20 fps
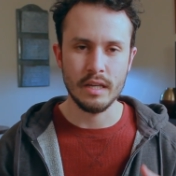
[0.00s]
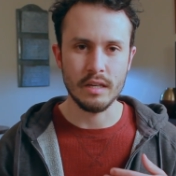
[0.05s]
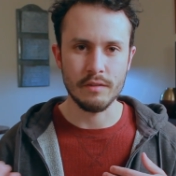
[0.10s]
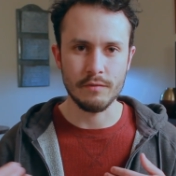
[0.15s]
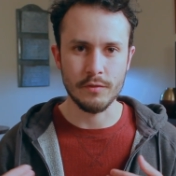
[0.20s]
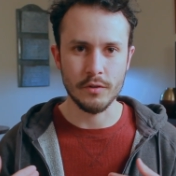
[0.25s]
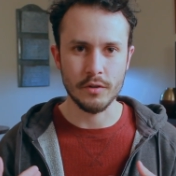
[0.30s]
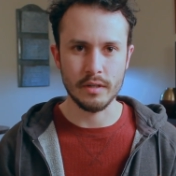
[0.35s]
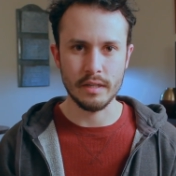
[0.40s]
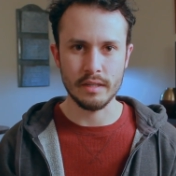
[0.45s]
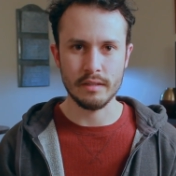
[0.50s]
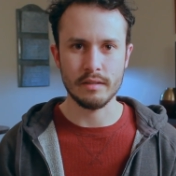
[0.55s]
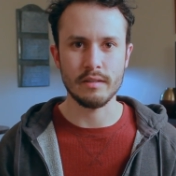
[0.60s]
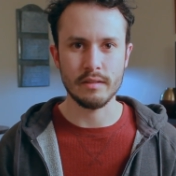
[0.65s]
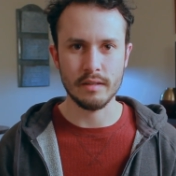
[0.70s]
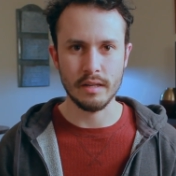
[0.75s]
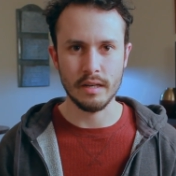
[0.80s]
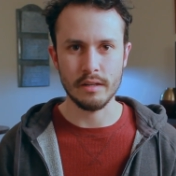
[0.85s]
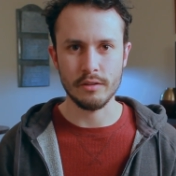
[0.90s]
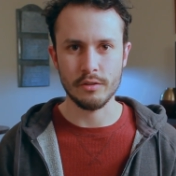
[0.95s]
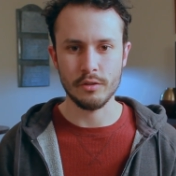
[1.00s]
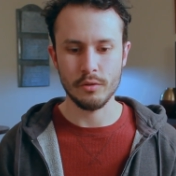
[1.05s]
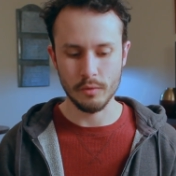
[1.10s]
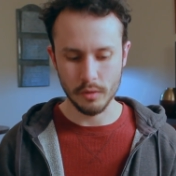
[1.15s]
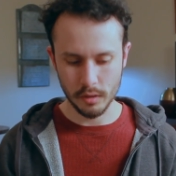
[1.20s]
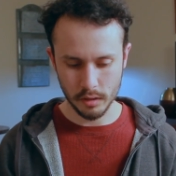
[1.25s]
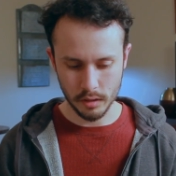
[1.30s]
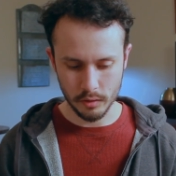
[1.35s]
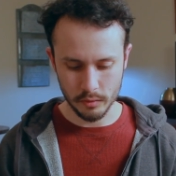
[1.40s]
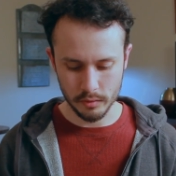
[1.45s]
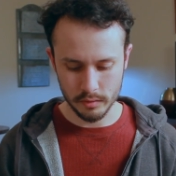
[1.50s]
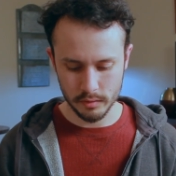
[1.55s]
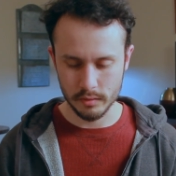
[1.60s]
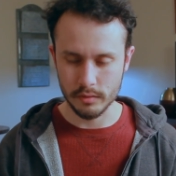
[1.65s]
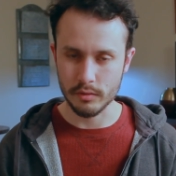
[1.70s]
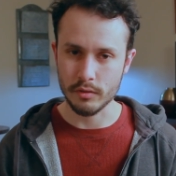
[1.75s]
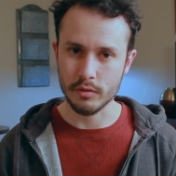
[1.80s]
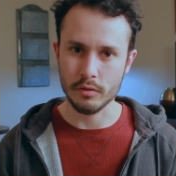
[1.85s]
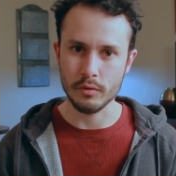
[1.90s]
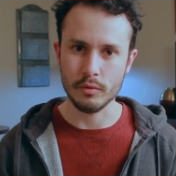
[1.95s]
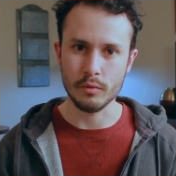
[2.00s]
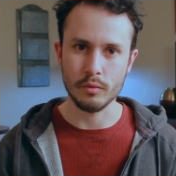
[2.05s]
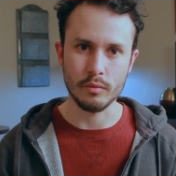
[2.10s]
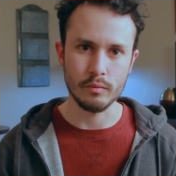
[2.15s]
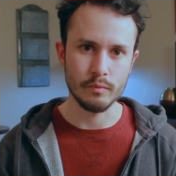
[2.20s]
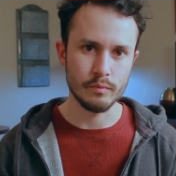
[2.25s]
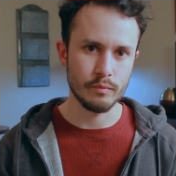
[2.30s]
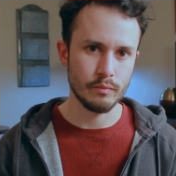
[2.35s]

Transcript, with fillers: if your disk is getting too close to